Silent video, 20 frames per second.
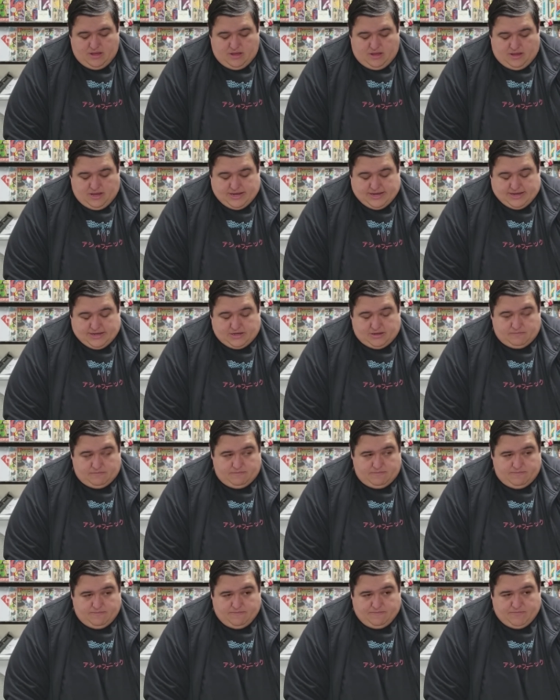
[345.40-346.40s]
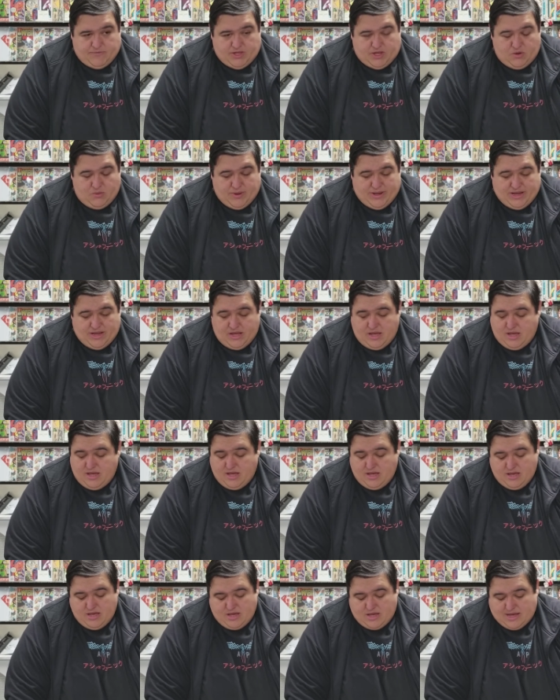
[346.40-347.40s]
uh, Ewing.
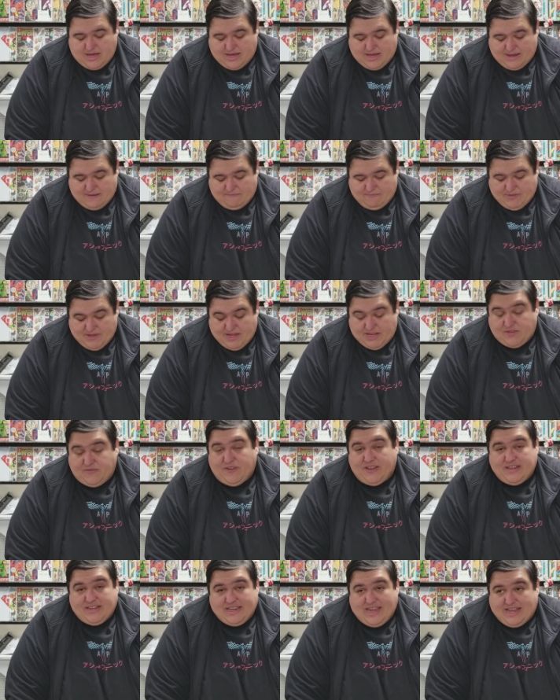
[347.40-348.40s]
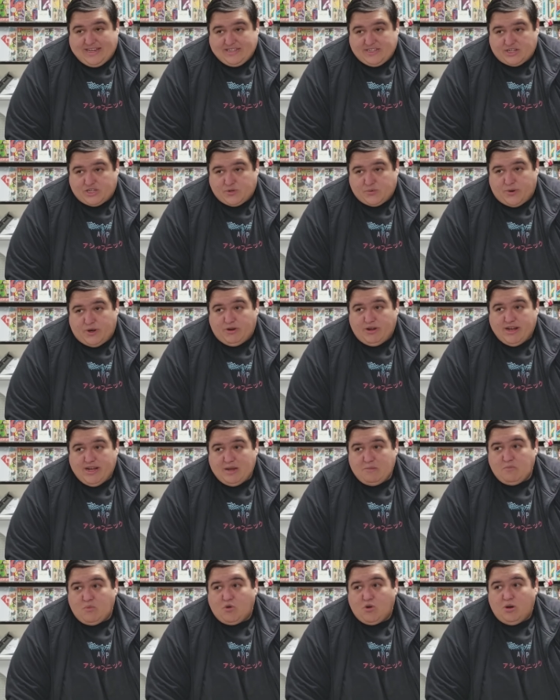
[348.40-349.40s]
Uh, it's fantastic. So we are
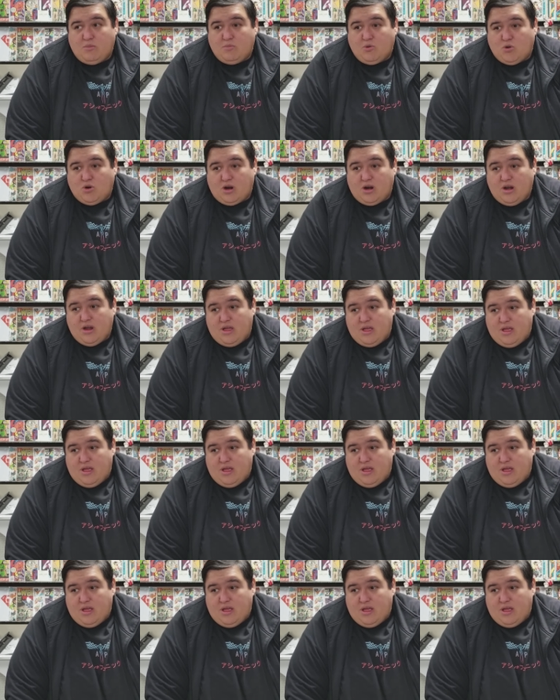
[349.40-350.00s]
getting more and more.